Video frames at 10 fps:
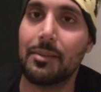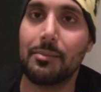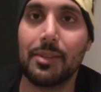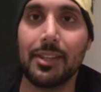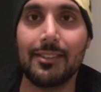
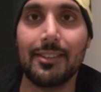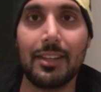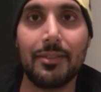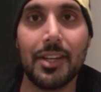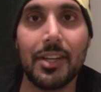please
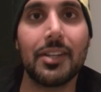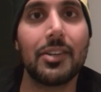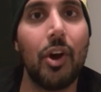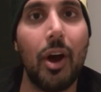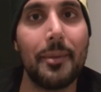leave your
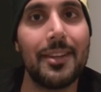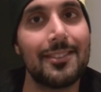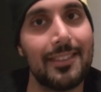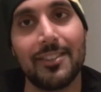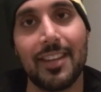
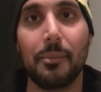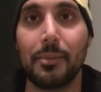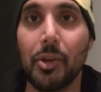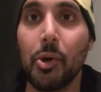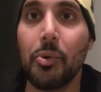comments down
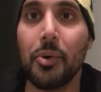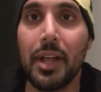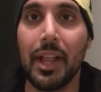below.